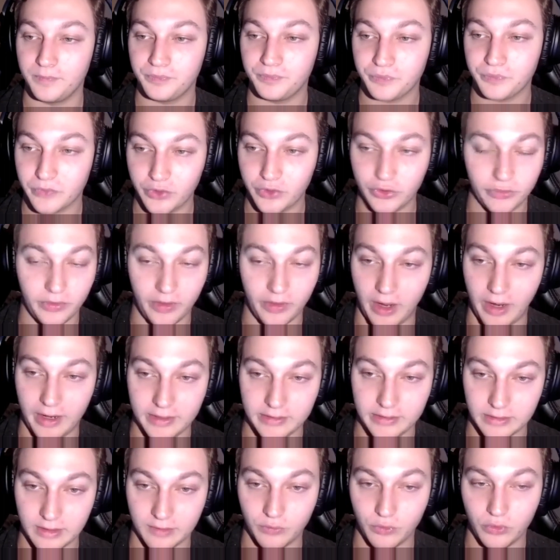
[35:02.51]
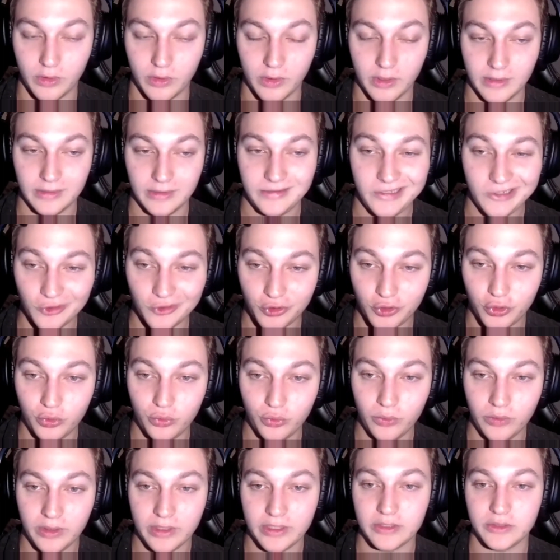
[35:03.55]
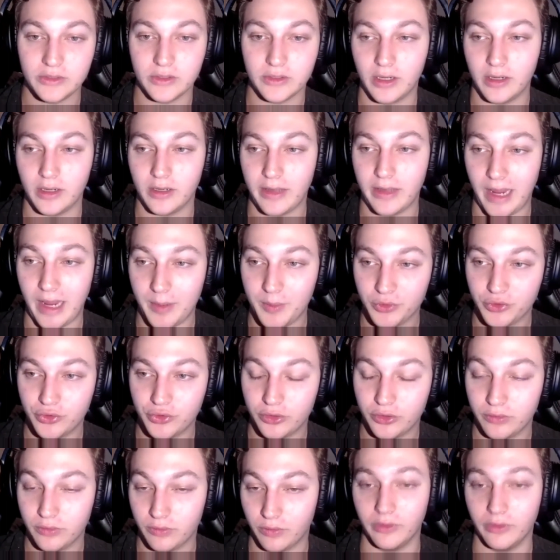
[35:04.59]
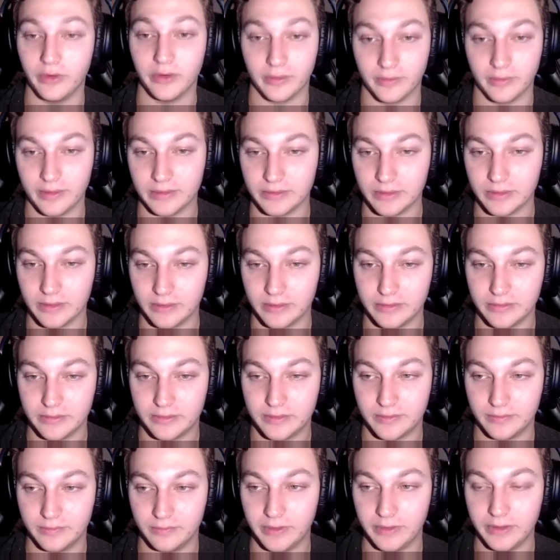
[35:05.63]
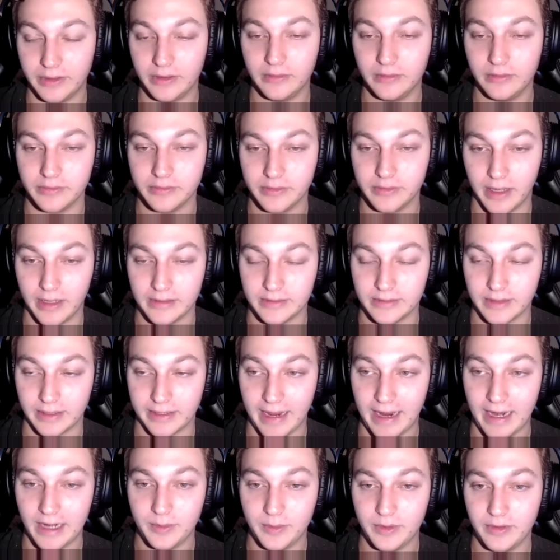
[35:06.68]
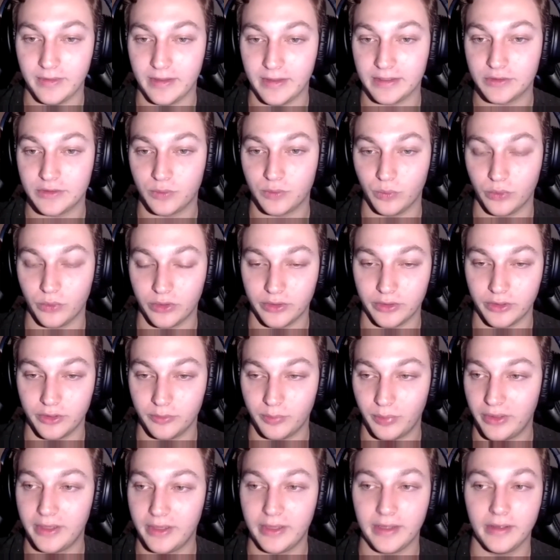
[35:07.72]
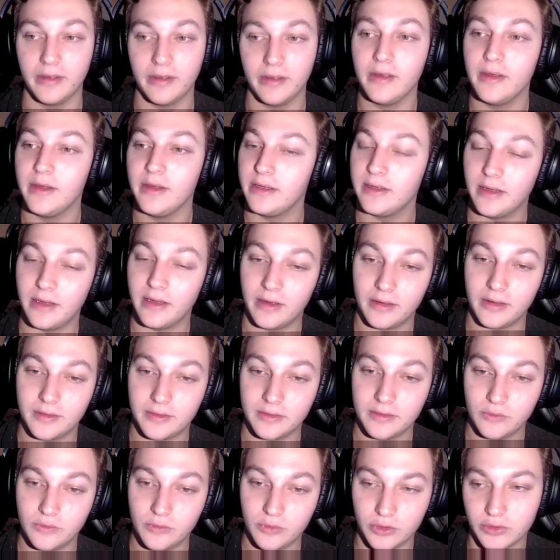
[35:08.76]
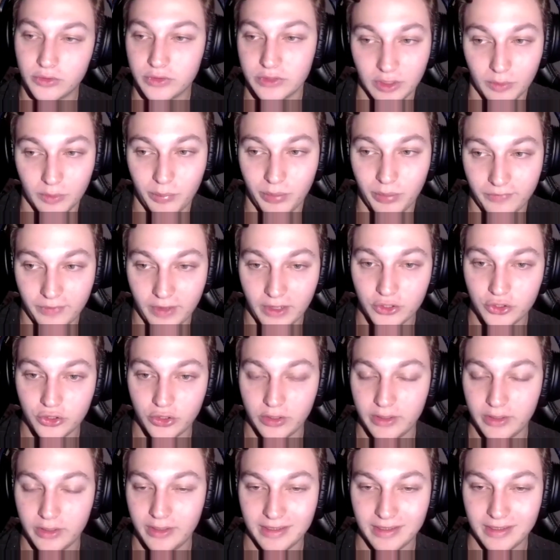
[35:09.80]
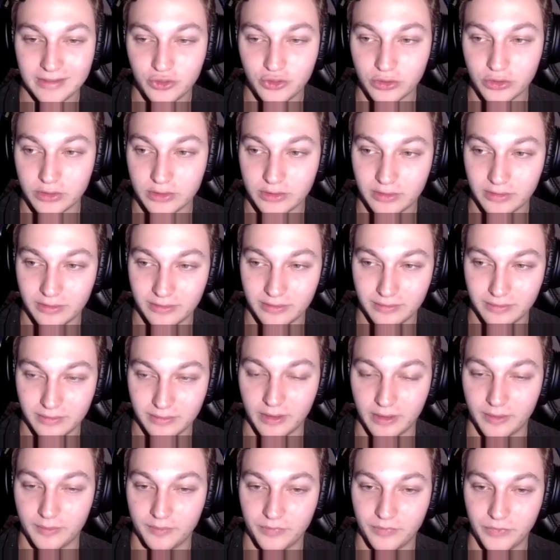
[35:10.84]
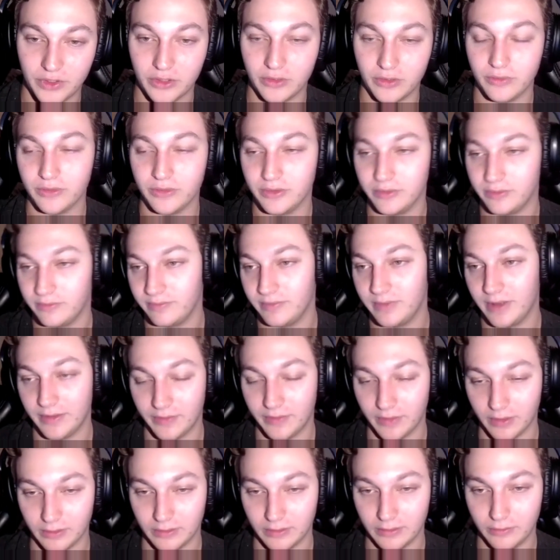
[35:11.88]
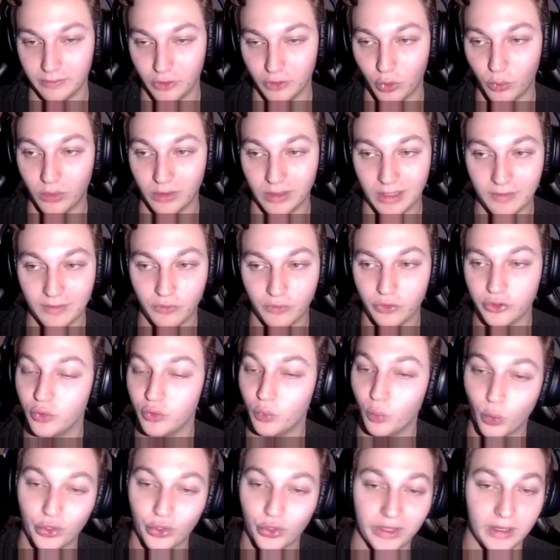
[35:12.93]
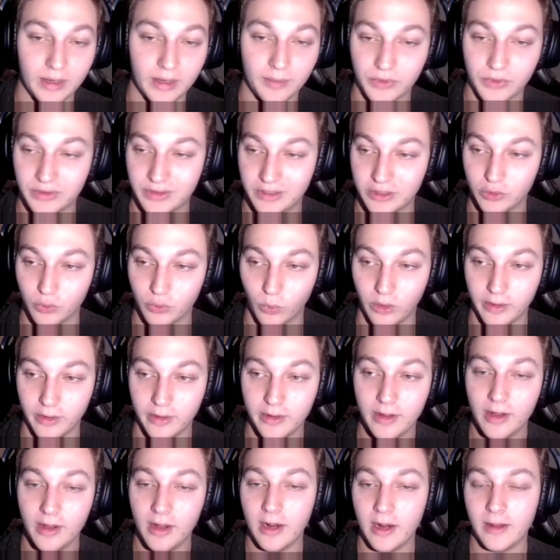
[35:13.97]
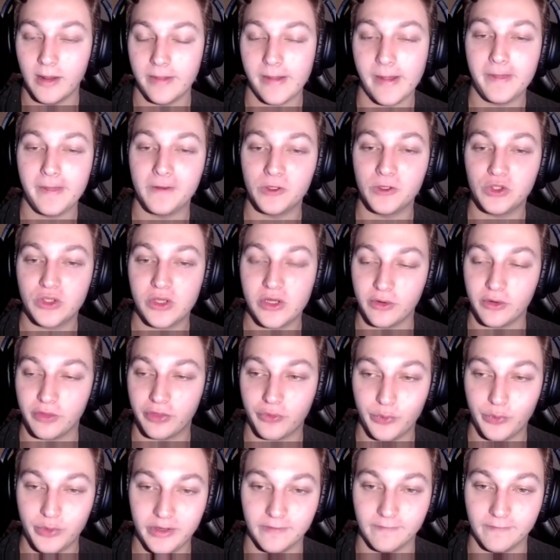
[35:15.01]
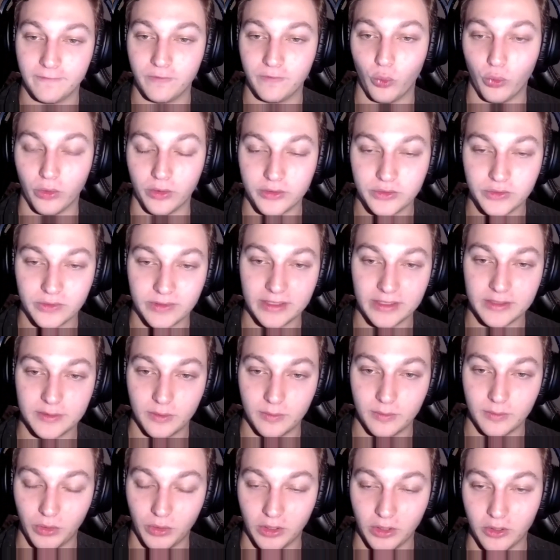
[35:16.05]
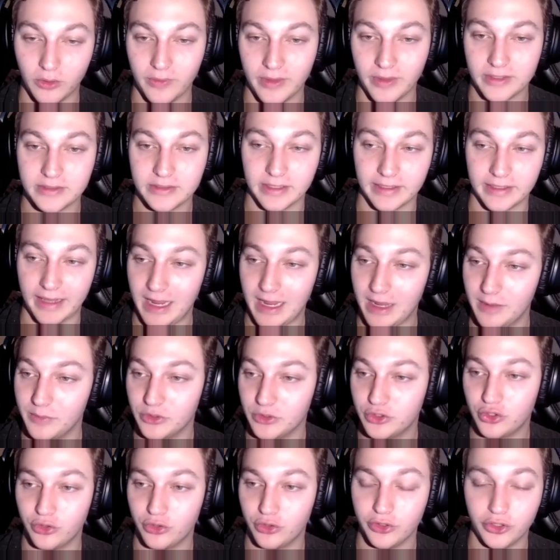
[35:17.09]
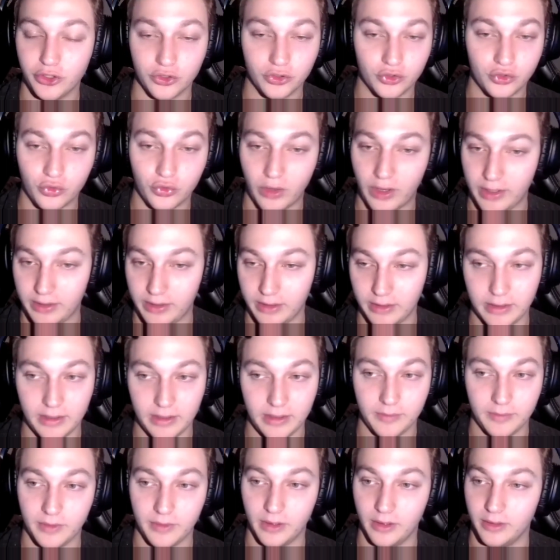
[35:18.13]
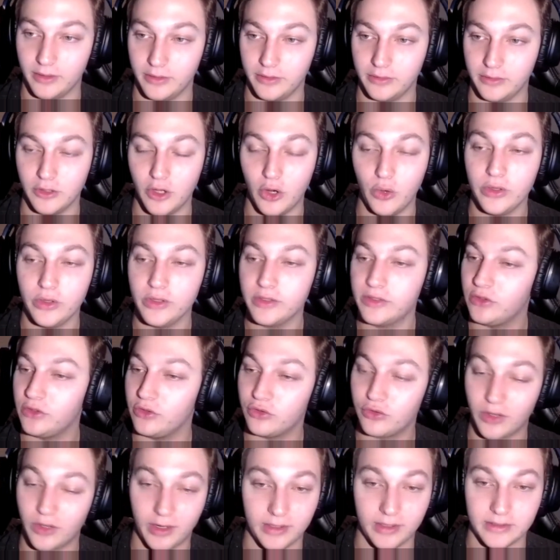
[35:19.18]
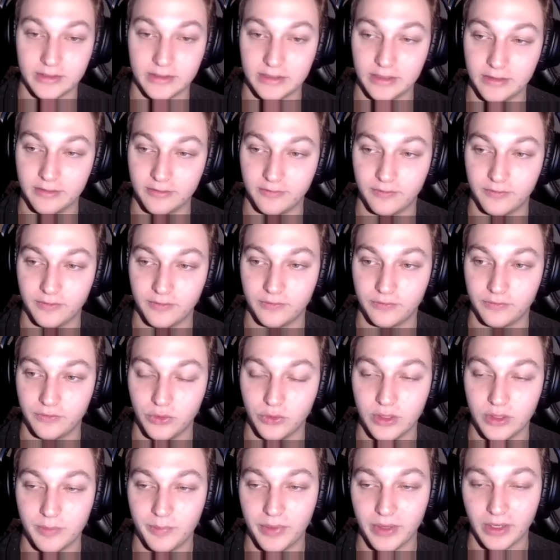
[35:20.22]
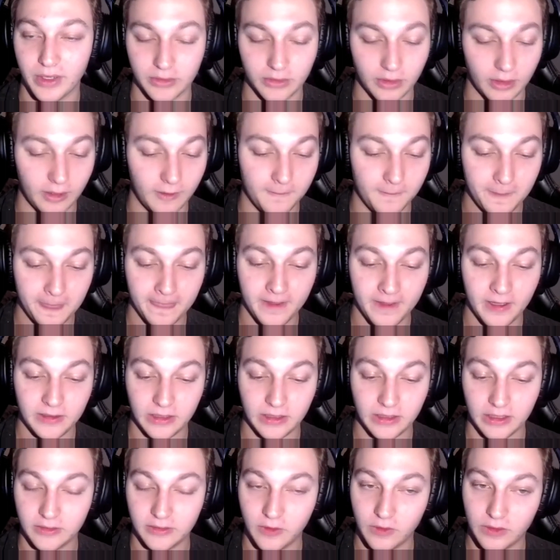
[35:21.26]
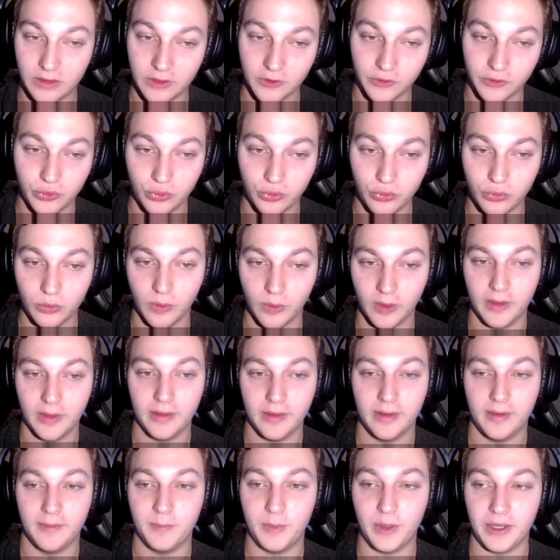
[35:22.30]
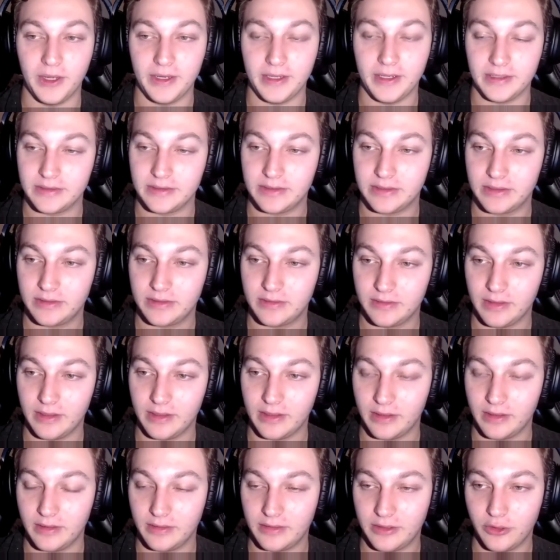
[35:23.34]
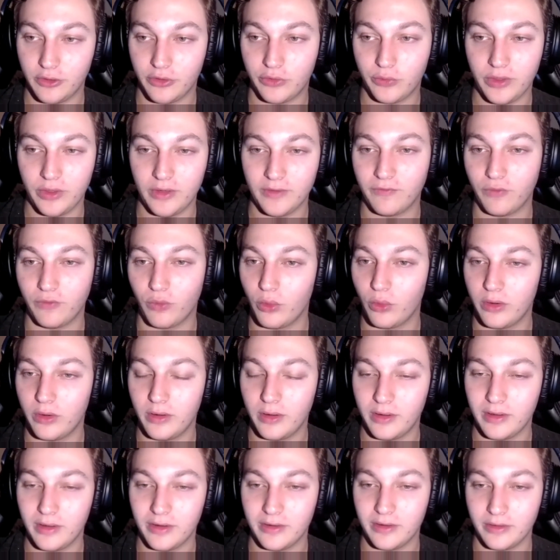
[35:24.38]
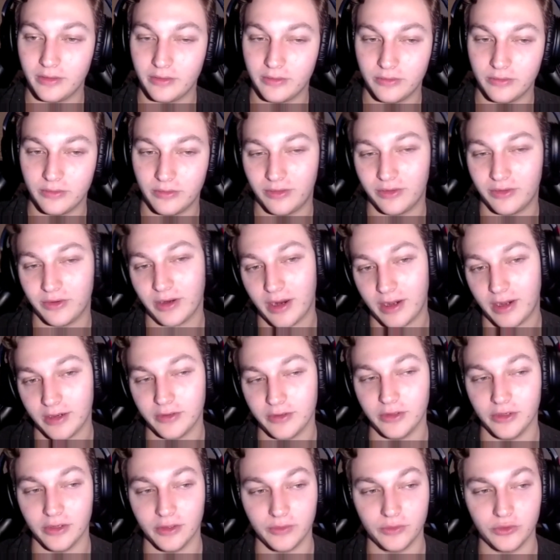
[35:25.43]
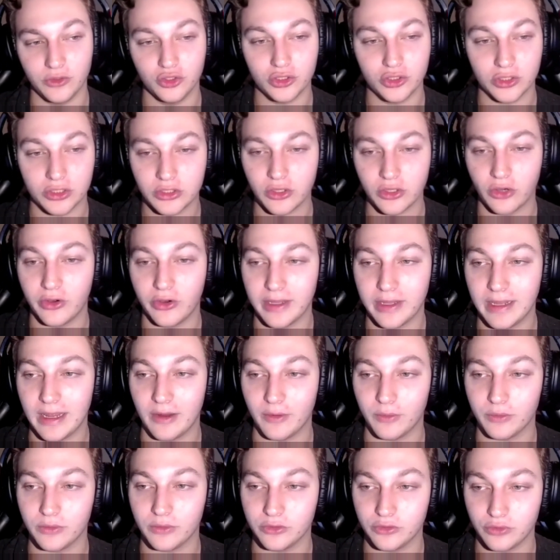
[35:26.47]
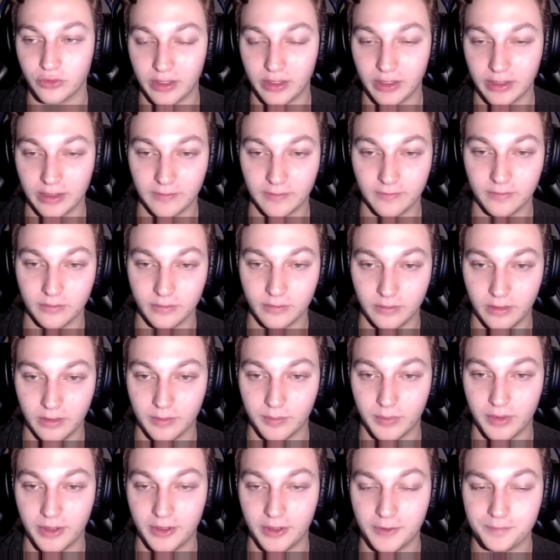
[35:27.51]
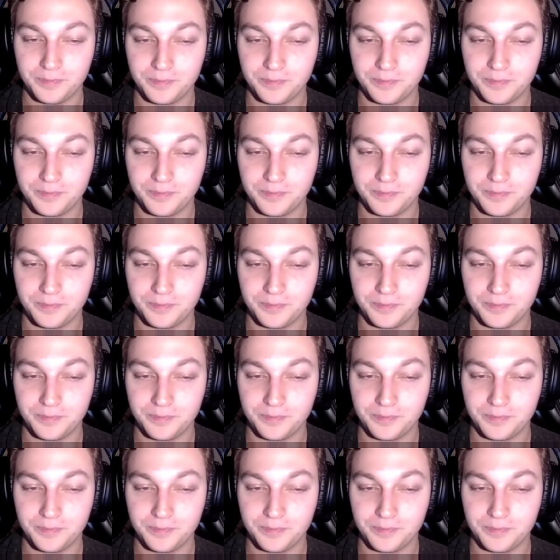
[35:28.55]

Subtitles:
You're the highest level. Tier 2 is amateur, or is league has academy. That's where you're playing still professionally. It's just you're at a lower level, you're working up to tier 1. Then there's tier 3 and 4, so that's below. That's like amateur. You're trying to get noticed. You're trying to see if you get picked up to get to tier 2. But it's tier 3 and 4 are kind of you're just starting out. You're trying to get better.